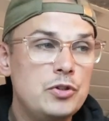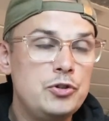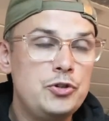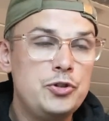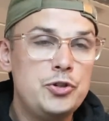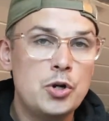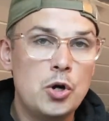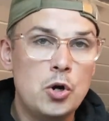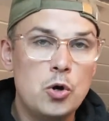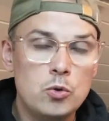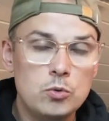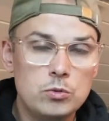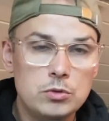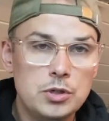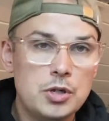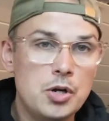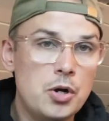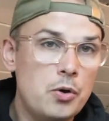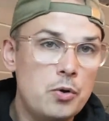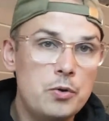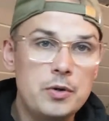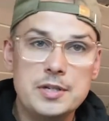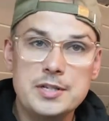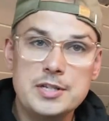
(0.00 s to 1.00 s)
don't
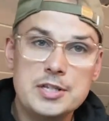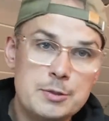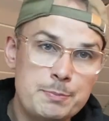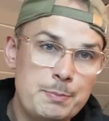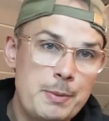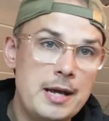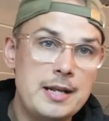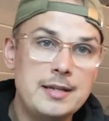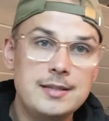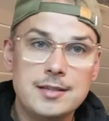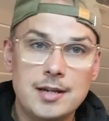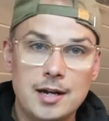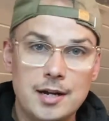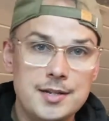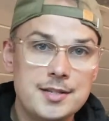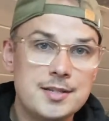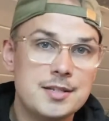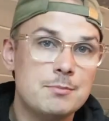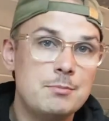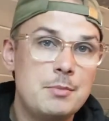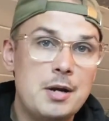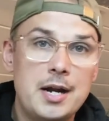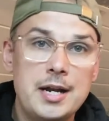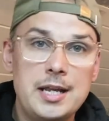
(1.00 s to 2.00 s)
go and spend tons
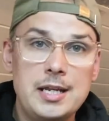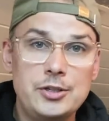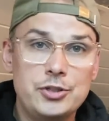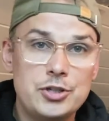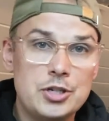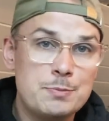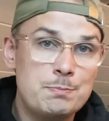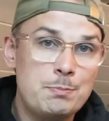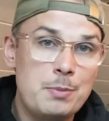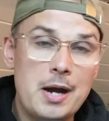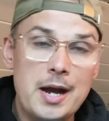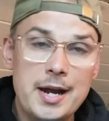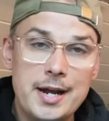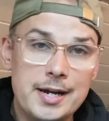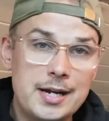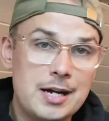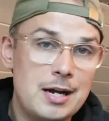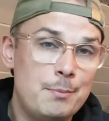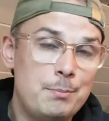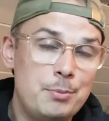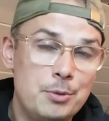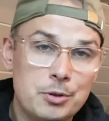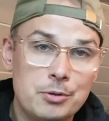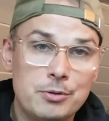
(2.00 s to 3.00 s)
of money. Just buy a
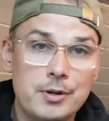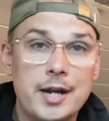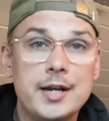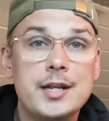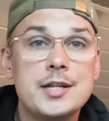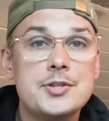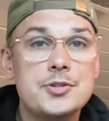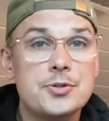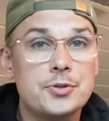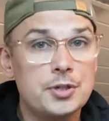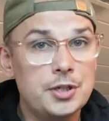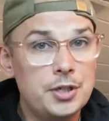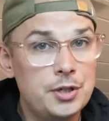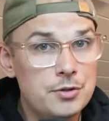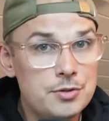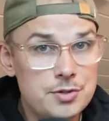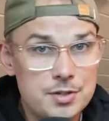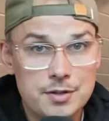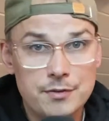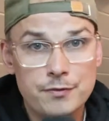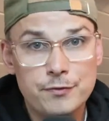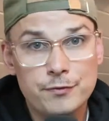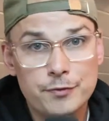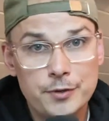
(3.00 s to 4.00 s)
couple credits or use
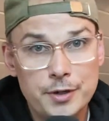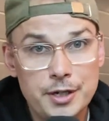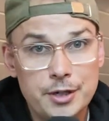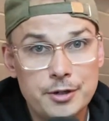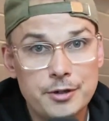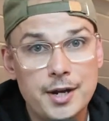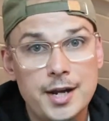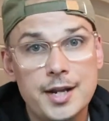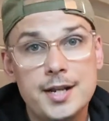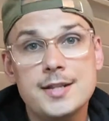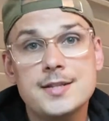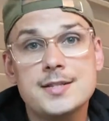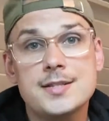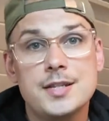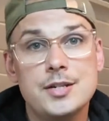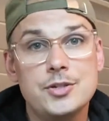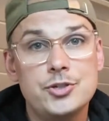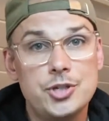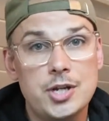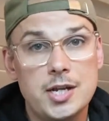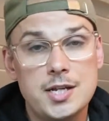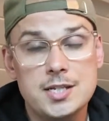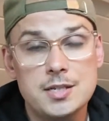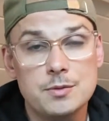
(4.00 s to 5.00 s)
the free credits that
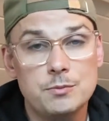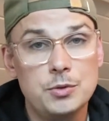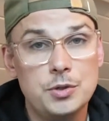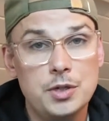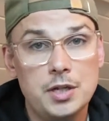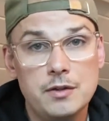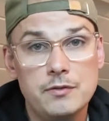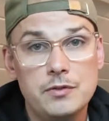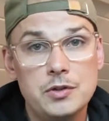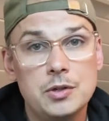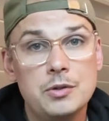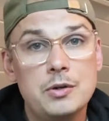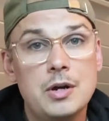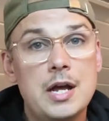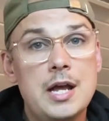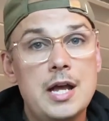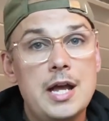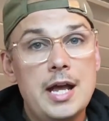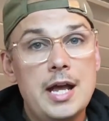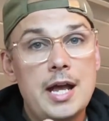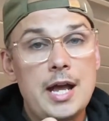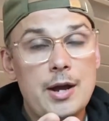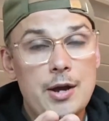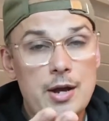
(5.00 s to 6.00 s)
Jason will give you
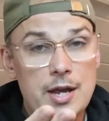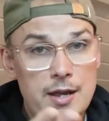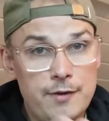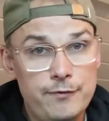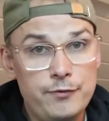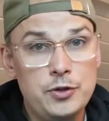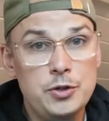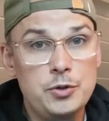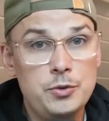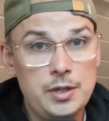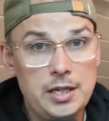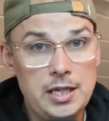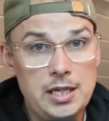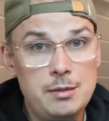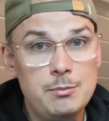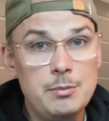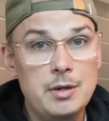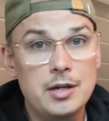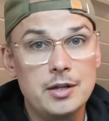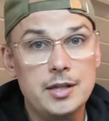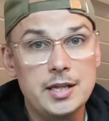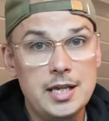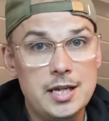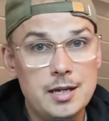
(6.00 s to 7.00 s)
if you
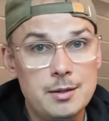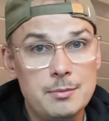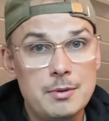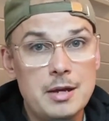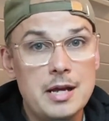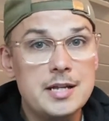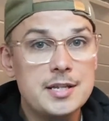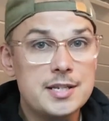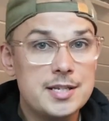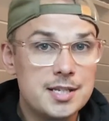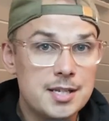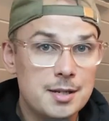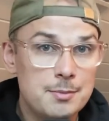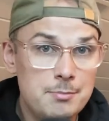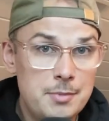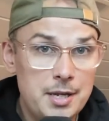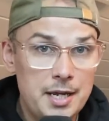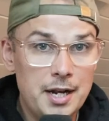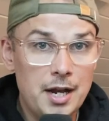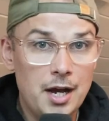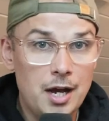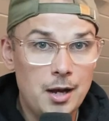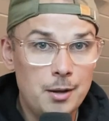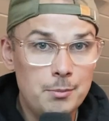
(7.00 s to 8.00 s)
email him,
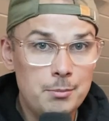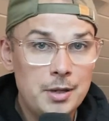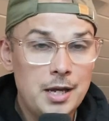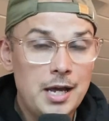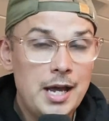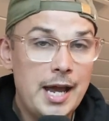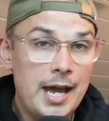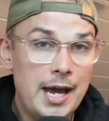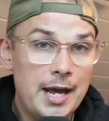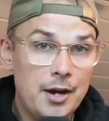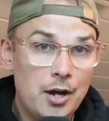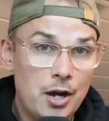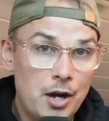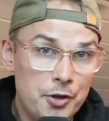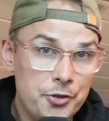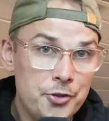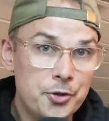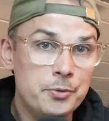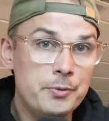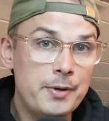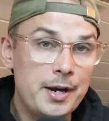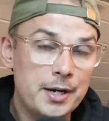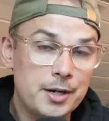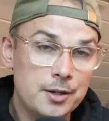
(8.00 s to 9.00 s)

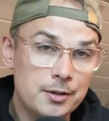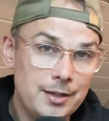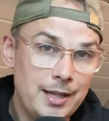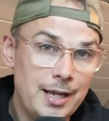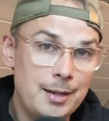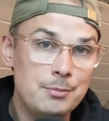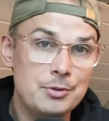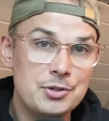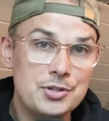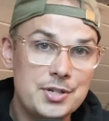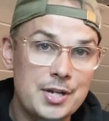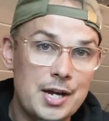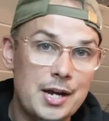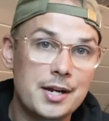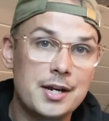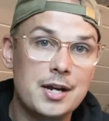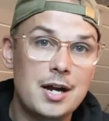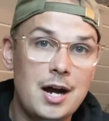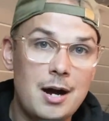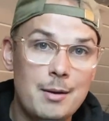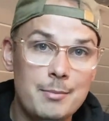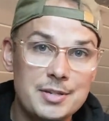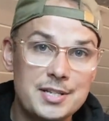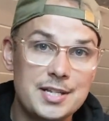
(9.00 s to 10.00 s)

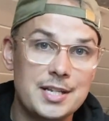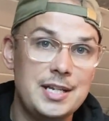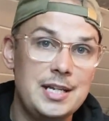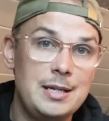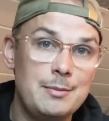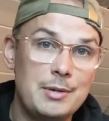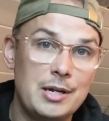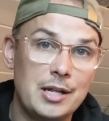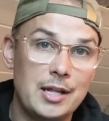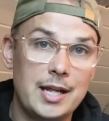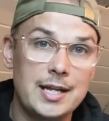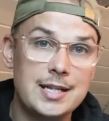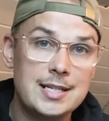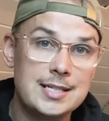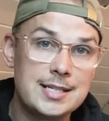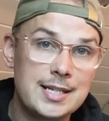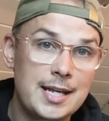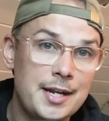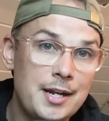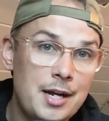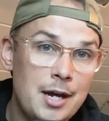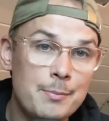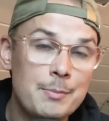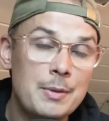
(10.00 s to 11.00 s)
SubmitHub@otherrecordlabels.com. It's an email I
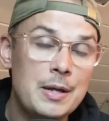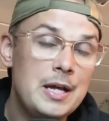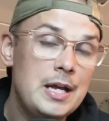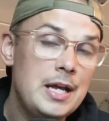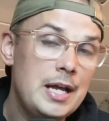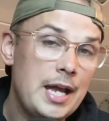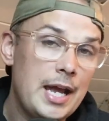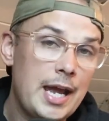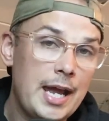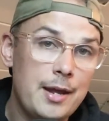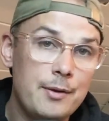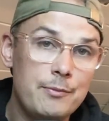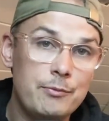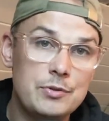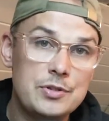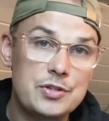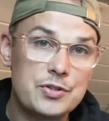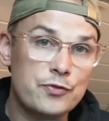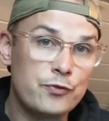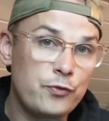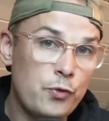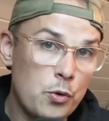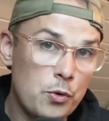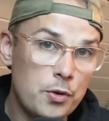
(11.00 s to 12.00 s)
set up and was
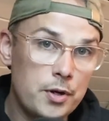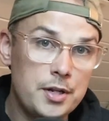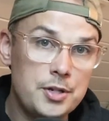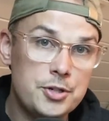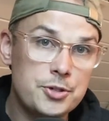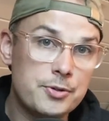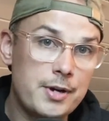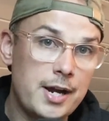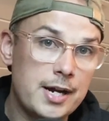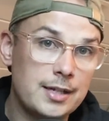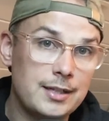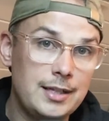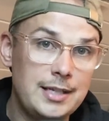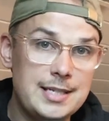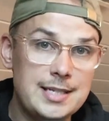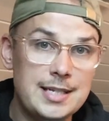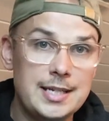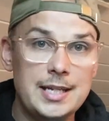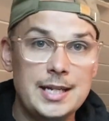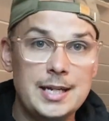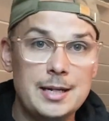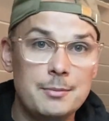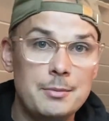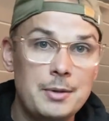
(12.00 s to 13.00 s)
forwarded directly to
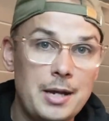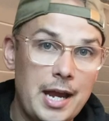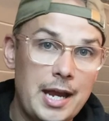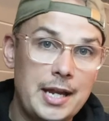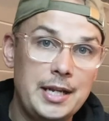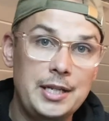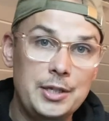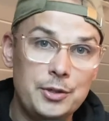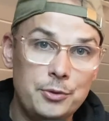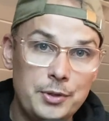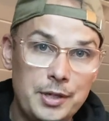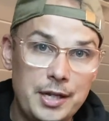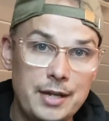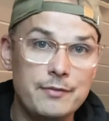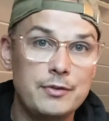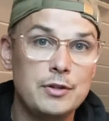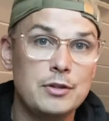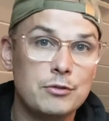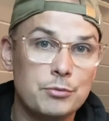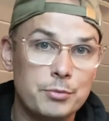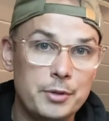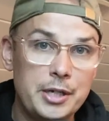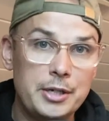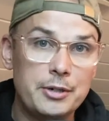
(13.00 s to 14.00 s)
him, and he will give you
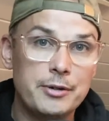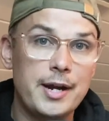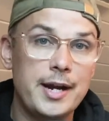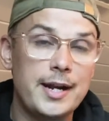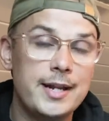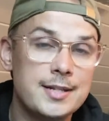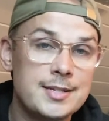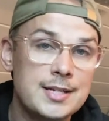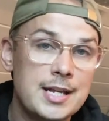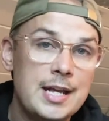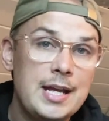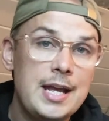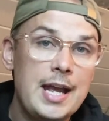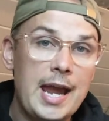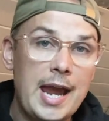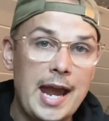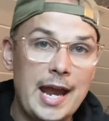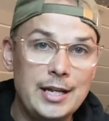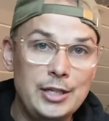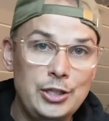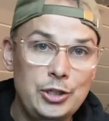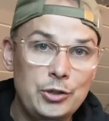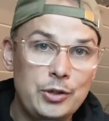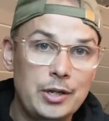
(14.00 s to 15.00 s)
3 credits,
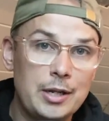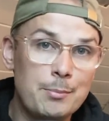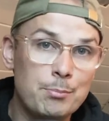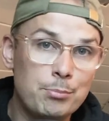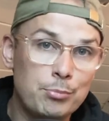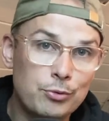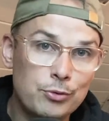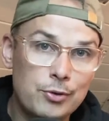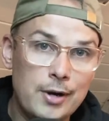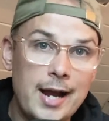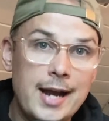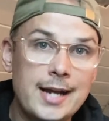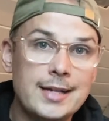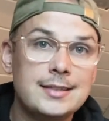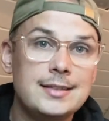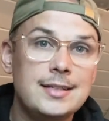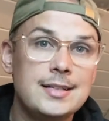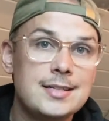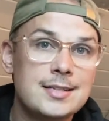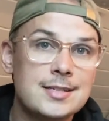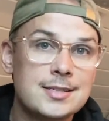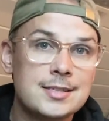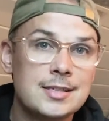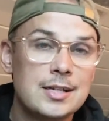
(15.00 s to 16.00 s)
and you can
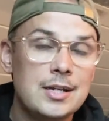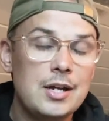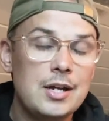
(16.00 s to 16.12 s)
practice